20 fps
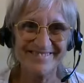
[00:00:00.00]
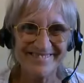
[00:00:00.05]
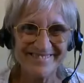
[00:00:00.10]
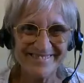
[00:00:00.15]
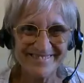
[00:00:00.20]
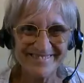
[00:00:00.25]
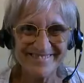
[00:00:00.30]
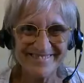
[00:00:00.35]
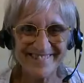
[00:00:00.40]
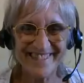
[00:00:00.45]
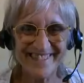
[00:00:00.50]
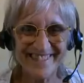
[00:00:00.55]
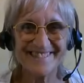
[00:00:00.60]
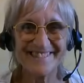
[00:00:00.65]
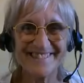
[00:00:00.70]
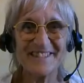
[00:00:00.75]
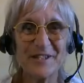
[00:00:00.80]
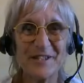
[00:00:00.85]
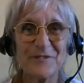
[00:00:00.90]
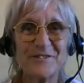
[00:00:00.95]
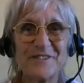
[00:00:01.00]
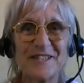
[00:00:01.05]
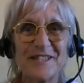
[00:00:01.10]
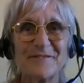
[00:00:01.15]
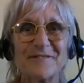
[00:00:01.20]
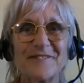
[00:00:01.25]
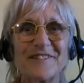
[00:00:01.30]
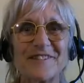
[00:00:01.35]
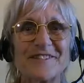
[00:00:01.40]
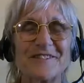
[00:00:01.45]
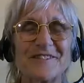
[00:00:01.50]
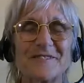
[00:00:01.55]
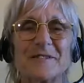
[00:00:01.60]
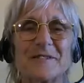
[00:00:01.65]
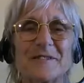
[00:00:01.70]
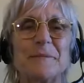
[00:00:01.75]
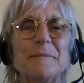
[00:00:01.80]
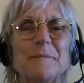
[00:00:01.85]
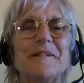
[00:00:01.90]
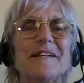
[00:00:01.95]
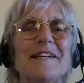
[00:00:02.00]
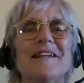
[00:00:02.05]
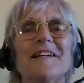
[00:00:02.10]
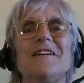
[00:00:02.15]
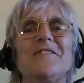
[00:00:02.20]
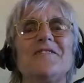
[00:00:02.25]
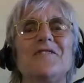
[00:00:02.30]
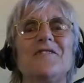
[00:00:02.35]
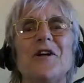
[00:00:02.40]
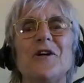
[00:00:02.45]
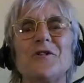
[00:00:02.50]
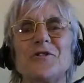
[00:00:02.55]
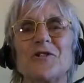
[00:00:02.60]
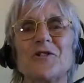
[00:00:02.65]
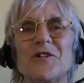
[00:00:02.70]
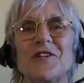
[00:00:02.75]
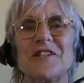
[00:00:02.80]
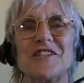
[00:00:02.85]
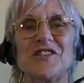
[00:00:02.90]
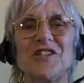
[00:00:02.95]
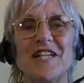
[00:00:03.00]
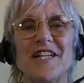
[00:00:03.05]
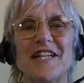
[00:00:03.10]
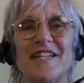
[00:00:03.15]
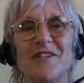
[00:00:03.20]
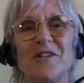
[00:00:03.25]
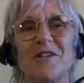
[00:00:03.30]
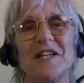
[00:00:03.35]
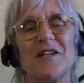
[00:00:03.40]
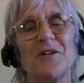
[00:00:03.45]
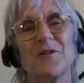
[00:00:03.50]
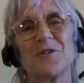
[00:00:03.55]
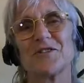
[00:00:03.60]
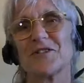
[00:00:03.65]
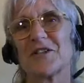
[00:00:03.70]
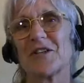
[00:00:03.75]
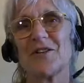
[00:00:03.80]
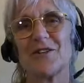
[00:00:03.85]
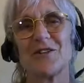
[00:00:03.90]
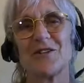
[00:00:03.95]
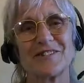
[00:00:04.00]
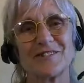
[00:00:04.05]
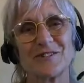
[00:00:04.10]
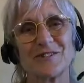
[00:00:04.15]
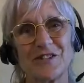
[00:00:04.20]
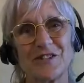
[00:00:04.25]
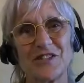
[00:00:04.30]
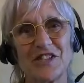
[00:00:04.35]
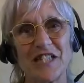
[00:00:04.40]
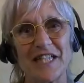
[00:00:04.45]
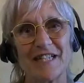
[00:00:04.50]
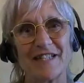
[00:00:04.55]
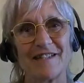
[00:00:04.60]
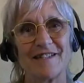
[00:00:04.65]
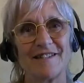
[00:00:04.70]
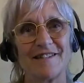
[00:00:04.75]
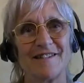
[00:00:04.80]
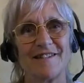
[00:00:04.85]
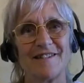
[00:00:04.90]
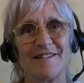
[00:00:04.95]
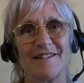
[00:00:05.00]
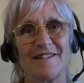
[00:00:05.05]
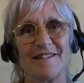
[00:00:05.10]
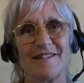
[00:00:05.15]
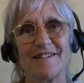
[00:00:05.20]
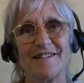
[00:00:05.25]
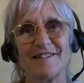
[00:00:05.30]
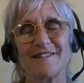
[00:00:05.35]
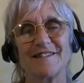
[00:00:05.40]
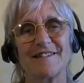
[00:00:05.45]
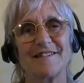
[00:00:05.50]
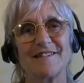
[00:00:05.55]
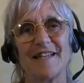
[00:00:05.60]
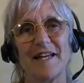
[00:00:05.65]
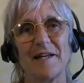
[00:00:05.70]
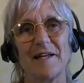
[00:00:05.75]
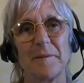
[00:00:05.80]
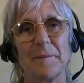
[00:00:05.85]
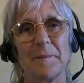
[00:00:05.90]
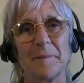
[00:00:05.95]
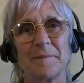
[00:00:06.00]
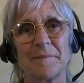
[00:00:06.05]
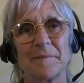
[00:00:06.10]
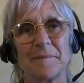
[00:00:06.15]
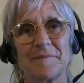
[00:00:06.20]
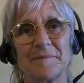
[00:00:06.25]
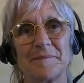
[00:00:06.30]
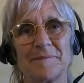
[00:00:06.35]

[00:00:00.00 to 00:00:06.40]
Mm, there's no difference than Rose or a chair. You can also look to a chair. It's the same.